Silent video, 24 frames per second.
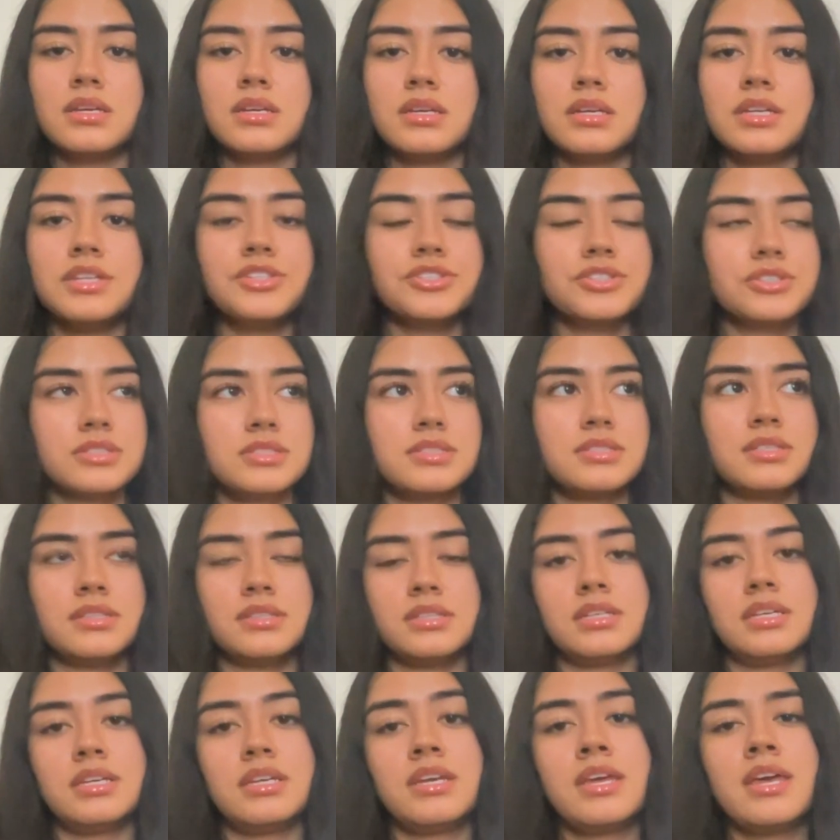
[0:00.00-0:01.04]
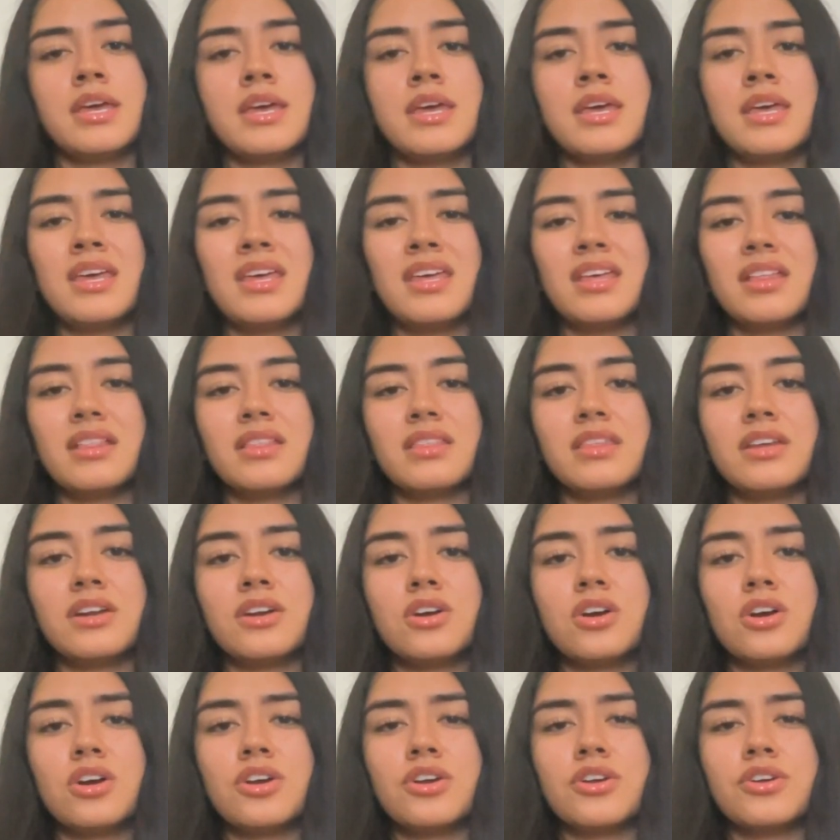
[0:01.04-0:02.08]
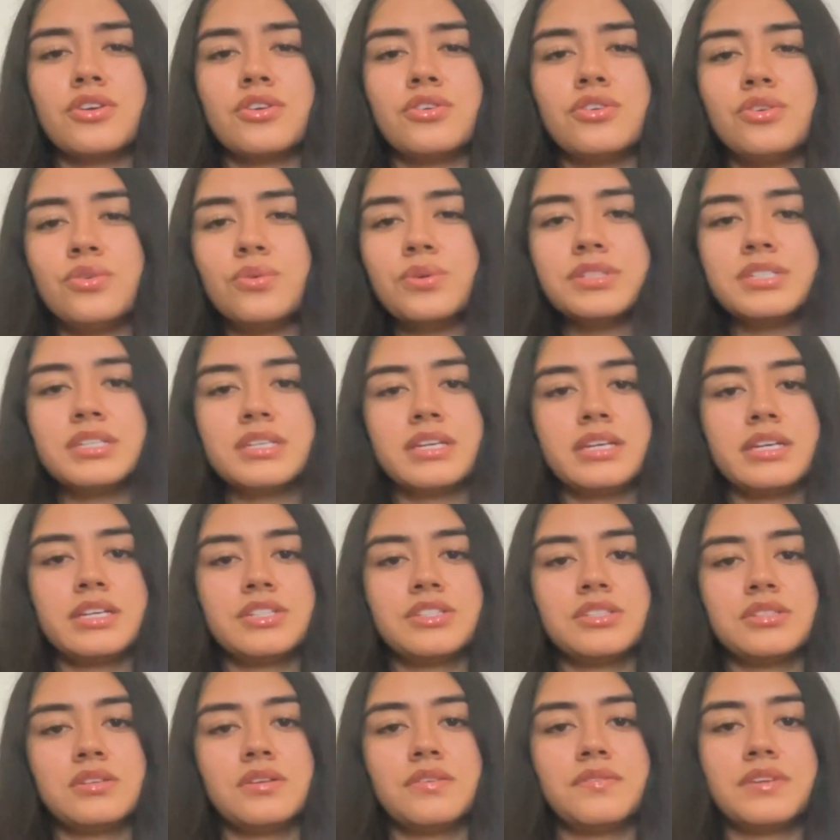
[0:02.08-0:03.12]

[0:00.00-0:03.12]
Interestingly, there are no indication of